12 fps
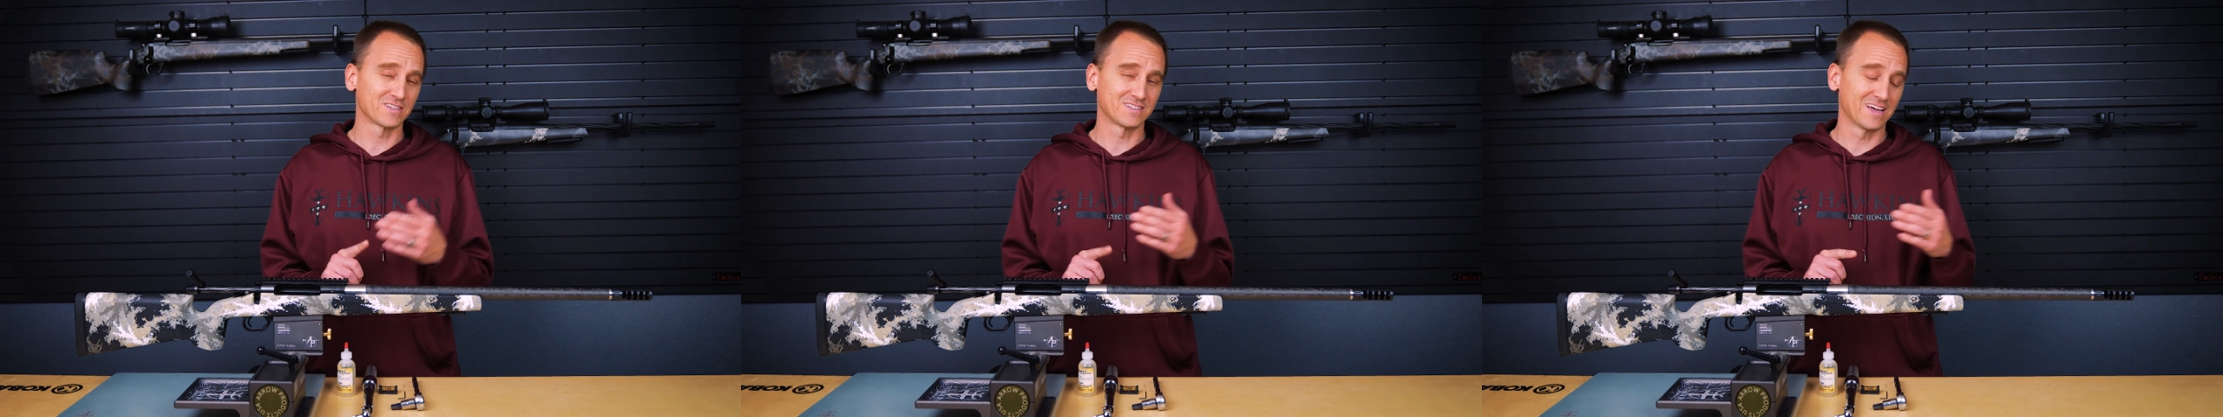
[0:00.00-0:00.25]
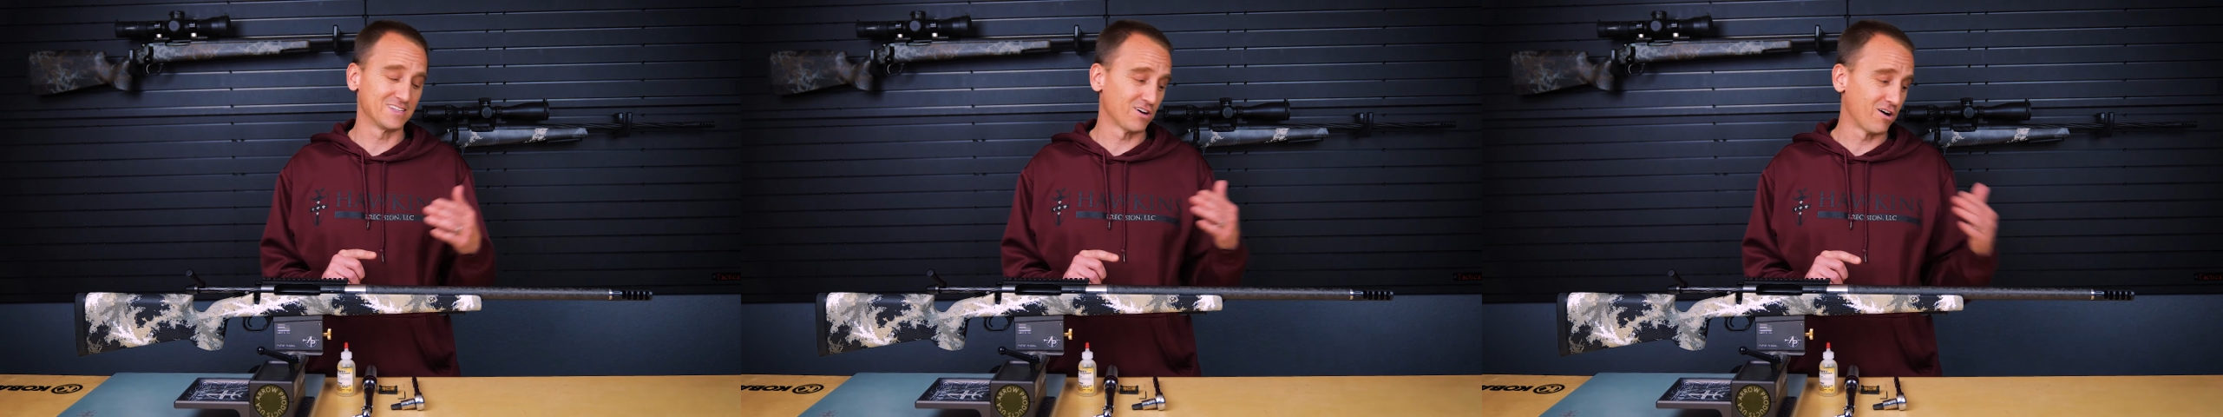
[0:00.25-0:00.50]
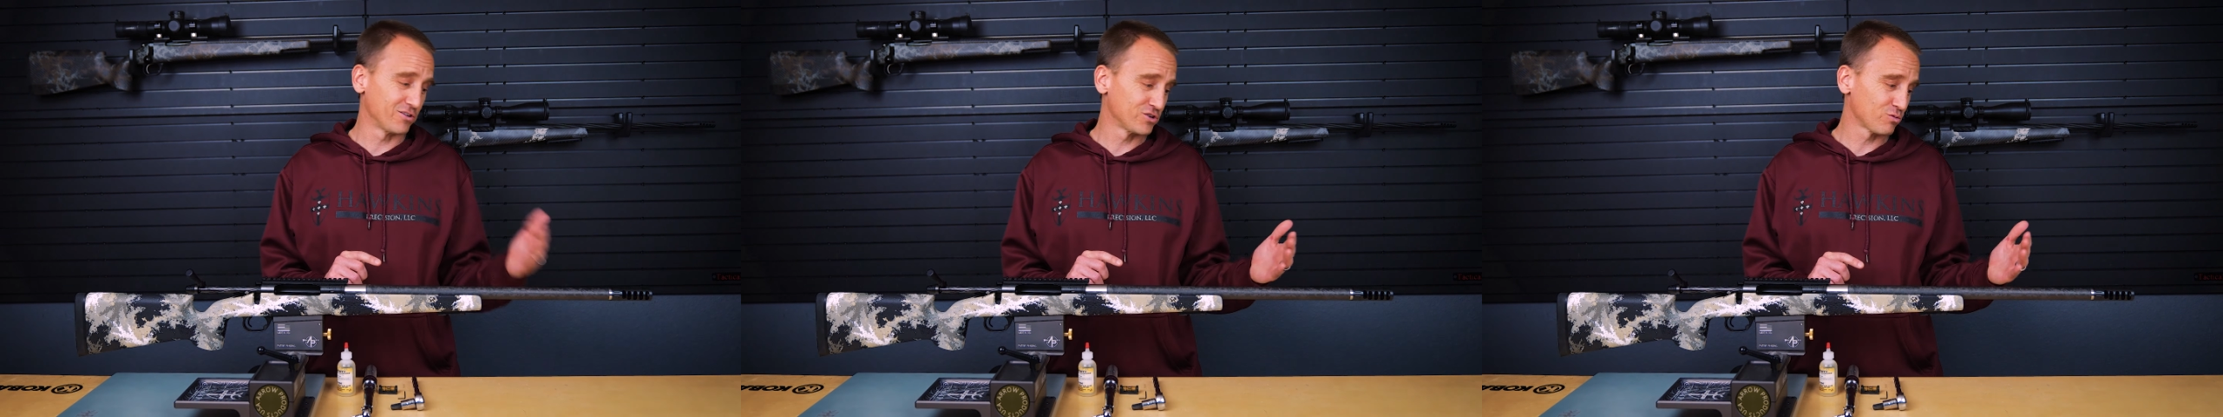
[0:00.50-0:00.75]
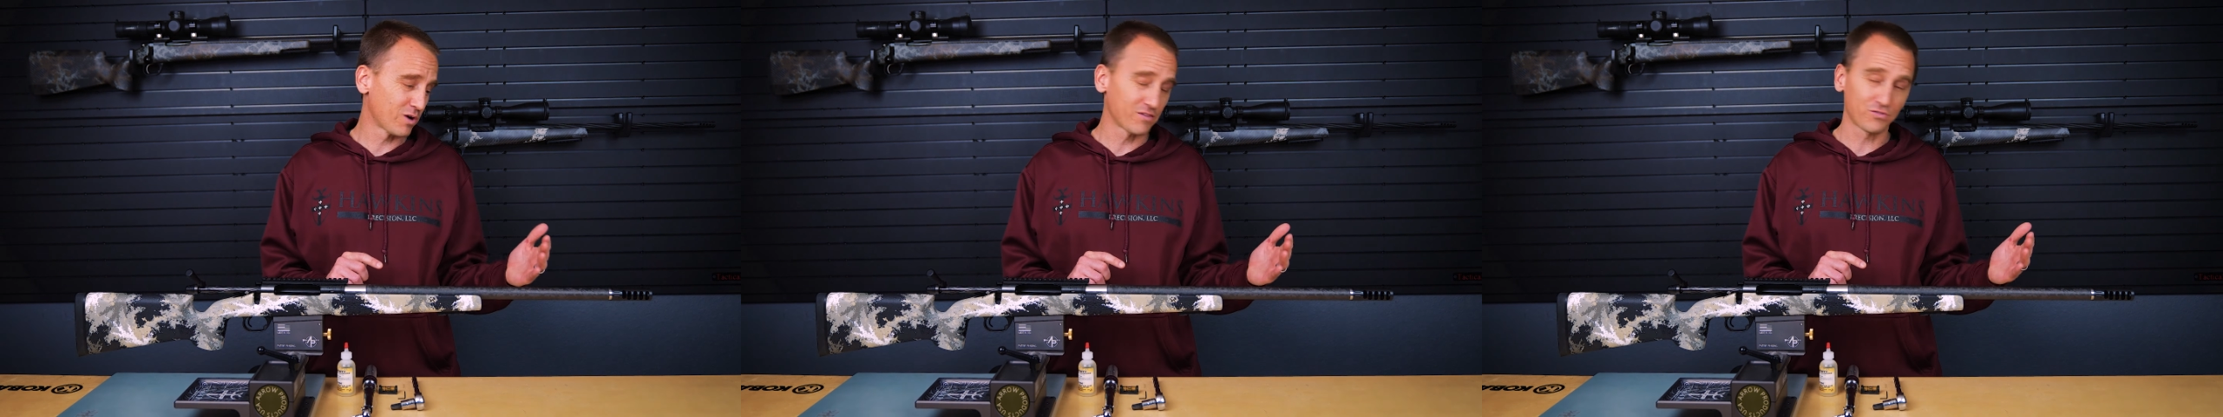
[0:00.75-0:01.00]
stays on your
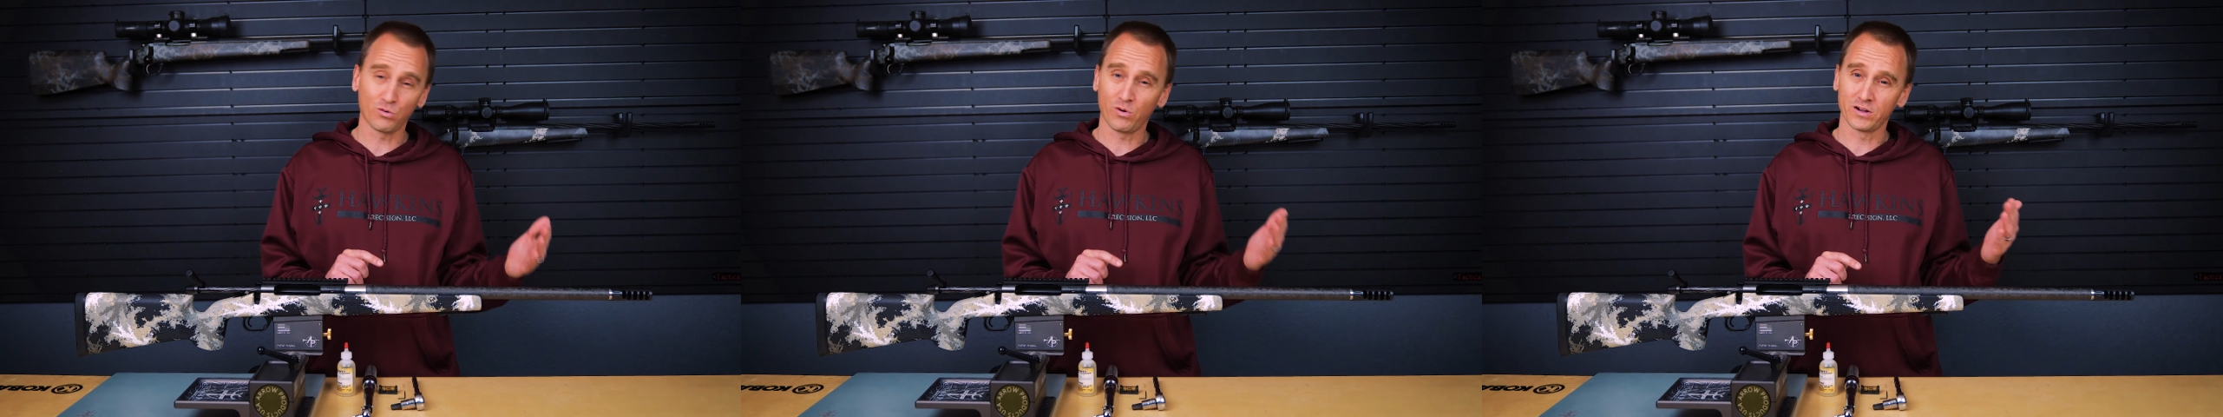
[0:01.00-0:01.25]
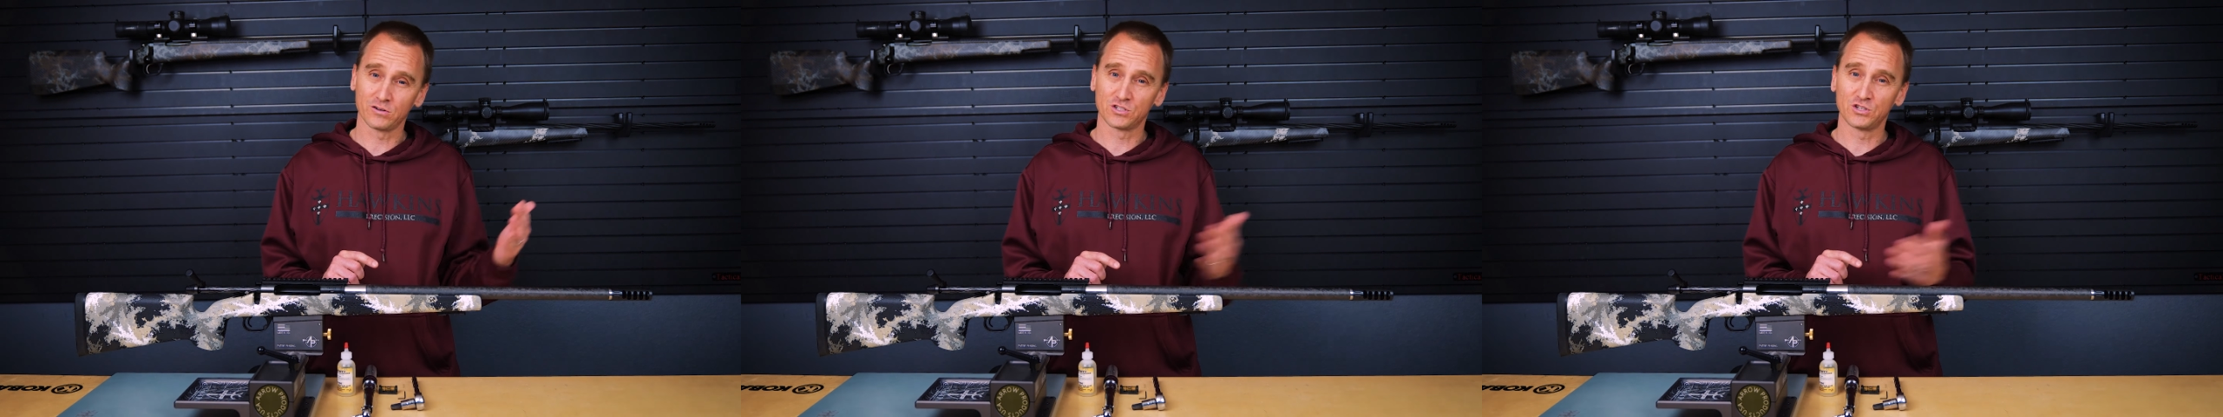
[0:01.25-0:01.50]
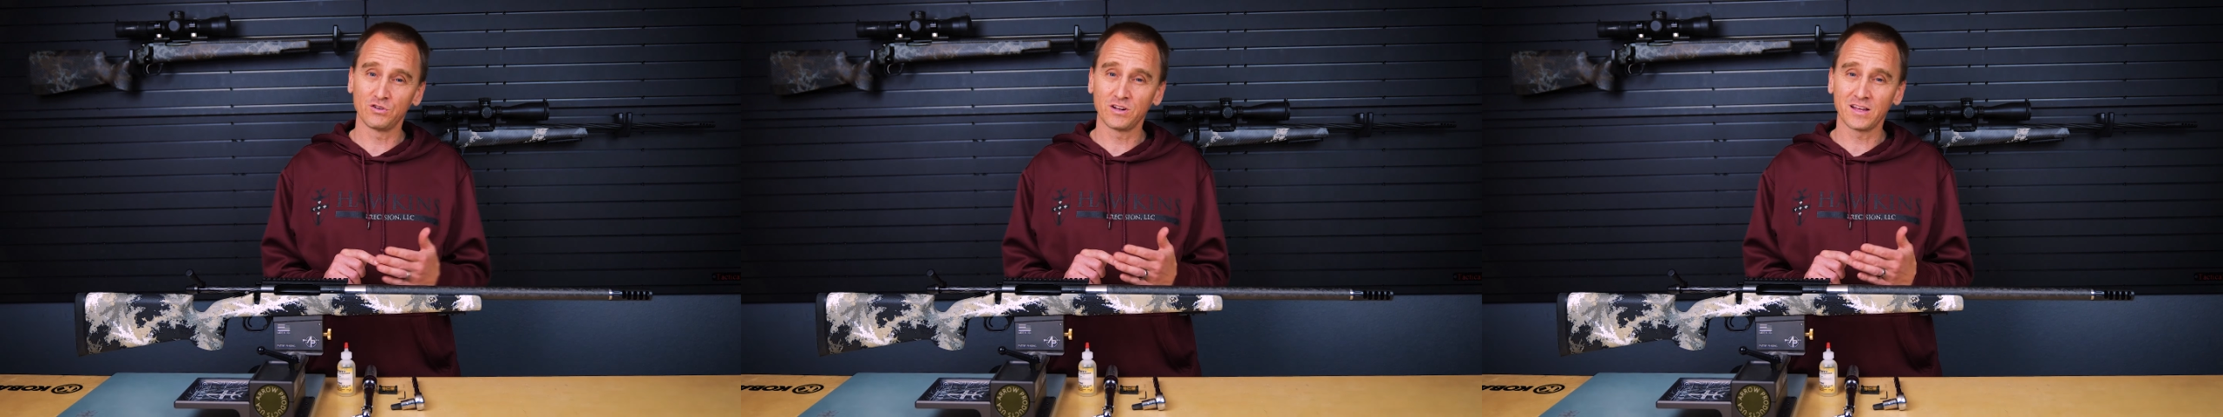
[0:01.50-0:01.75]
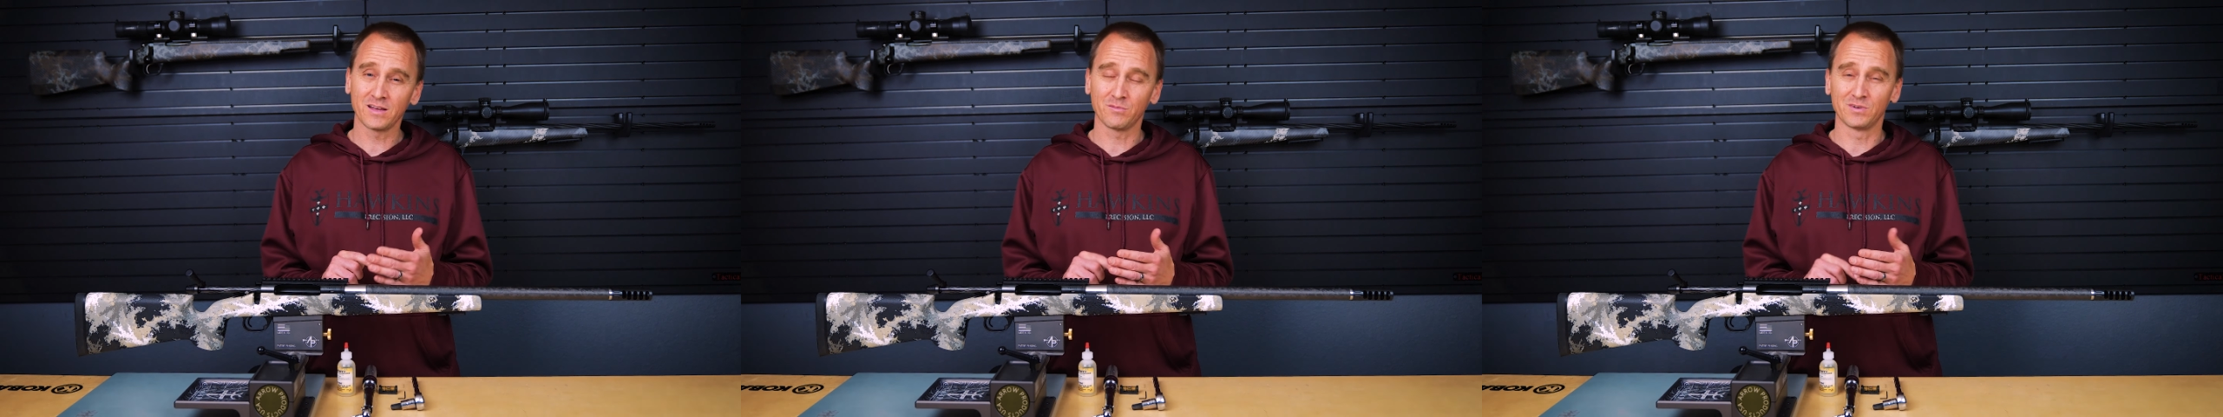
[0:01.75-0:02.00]
rifle while you're shooting it,